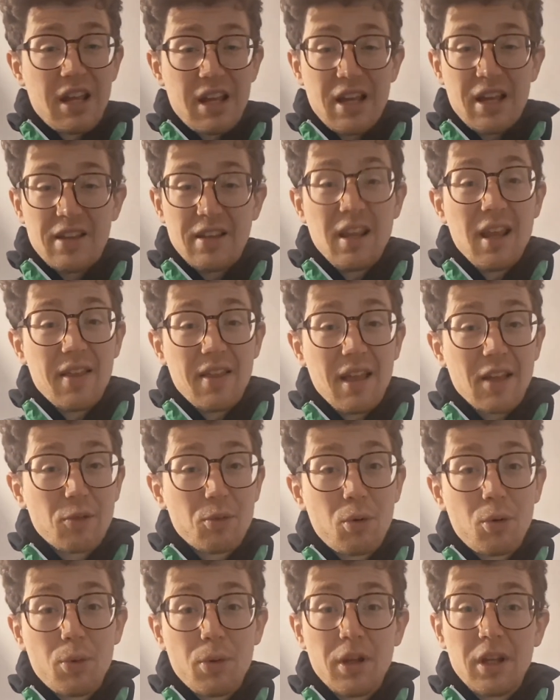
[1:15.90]
And yeah, that's
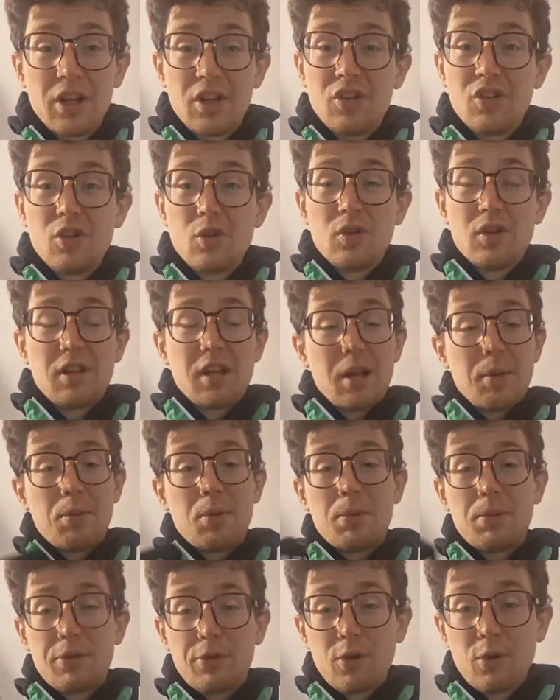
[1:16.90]
what we're going to do today.
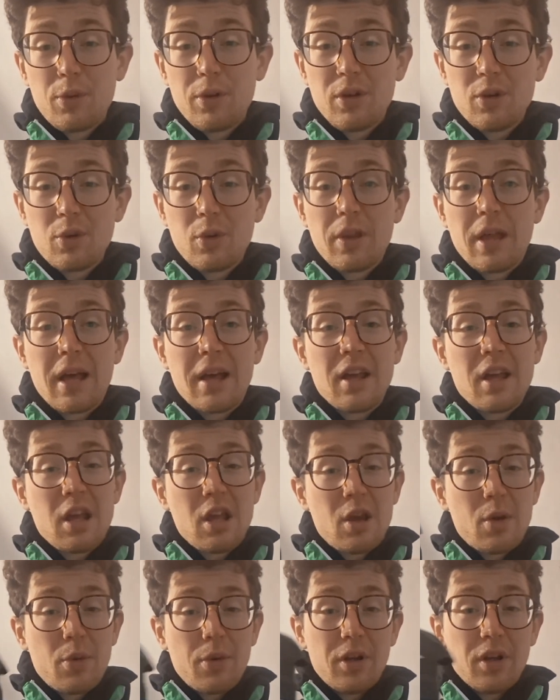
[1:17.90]
But before we do all that,
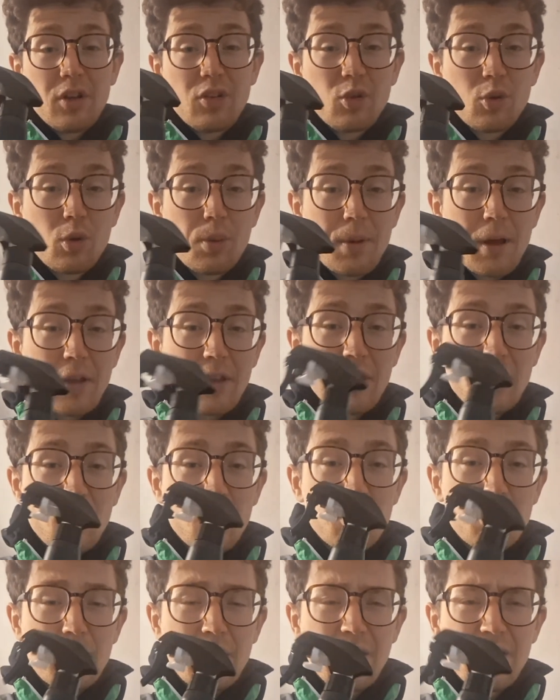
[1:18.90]
we're going to talk about the
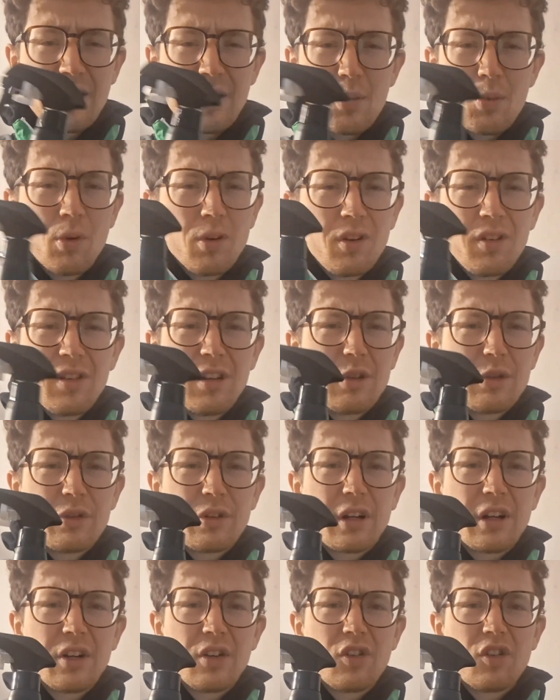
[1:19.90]
note breakdown. What does this
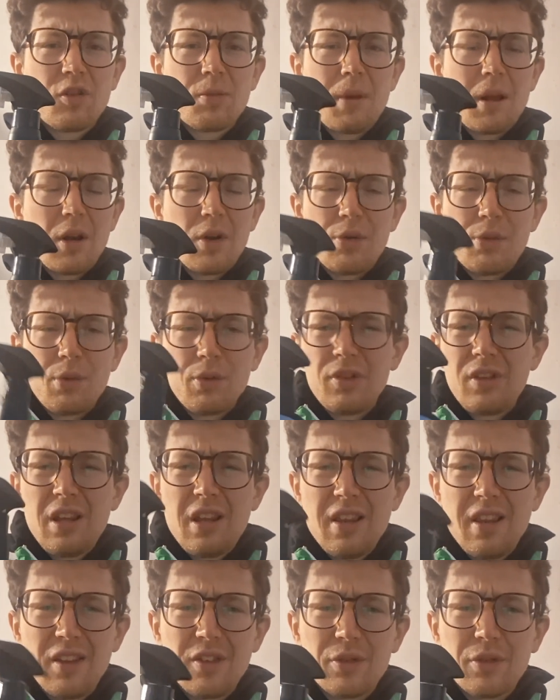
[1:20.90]
fragrance smell of? What's
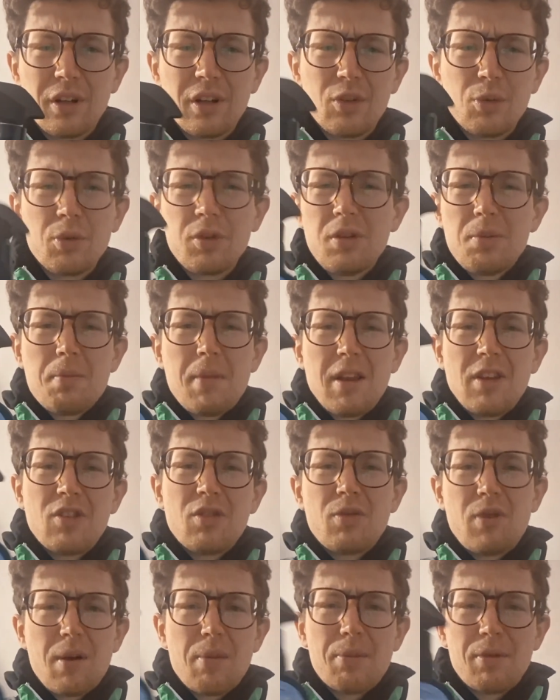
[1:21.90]
in this fragrance? What's it meant
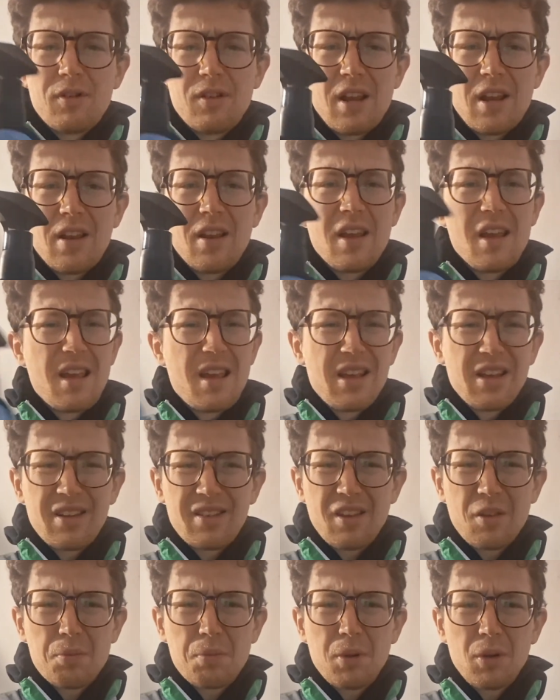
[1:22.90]
to represent?
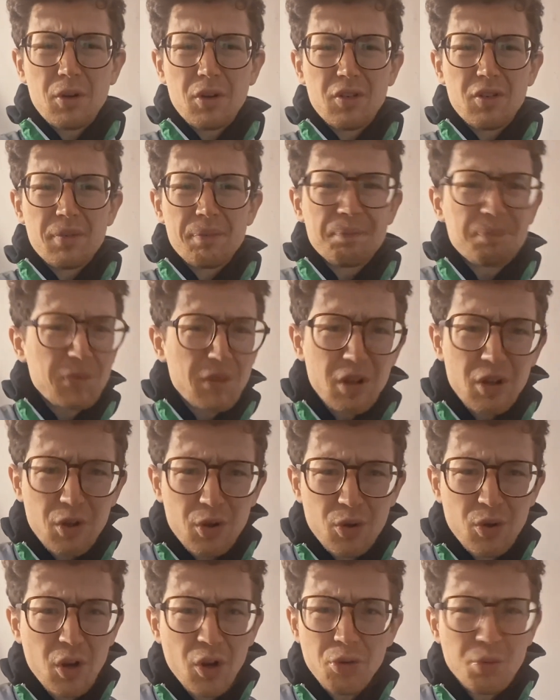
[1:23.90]
Because let's be honest,
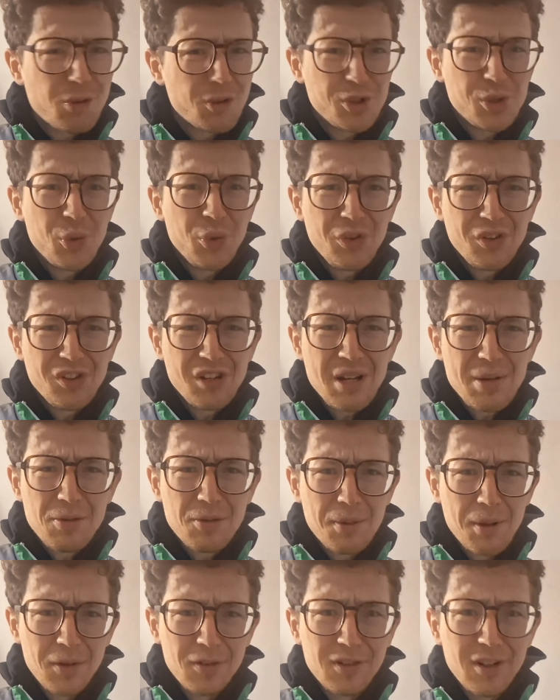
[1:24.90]
who knows what Shaun the sheep
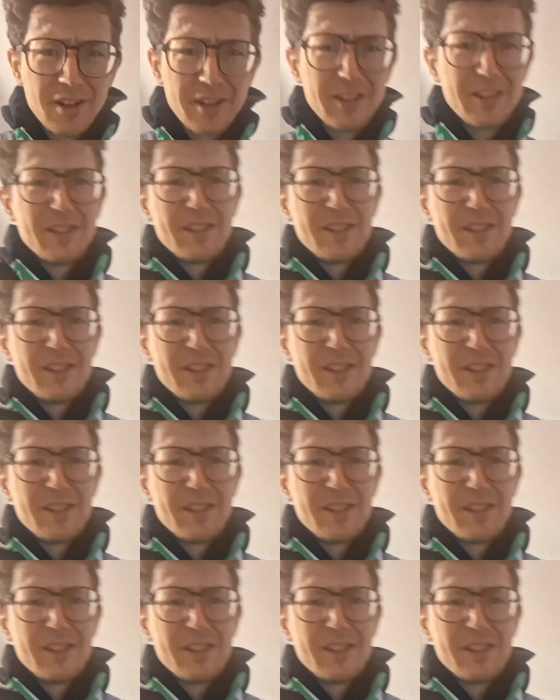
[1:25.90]
smells like?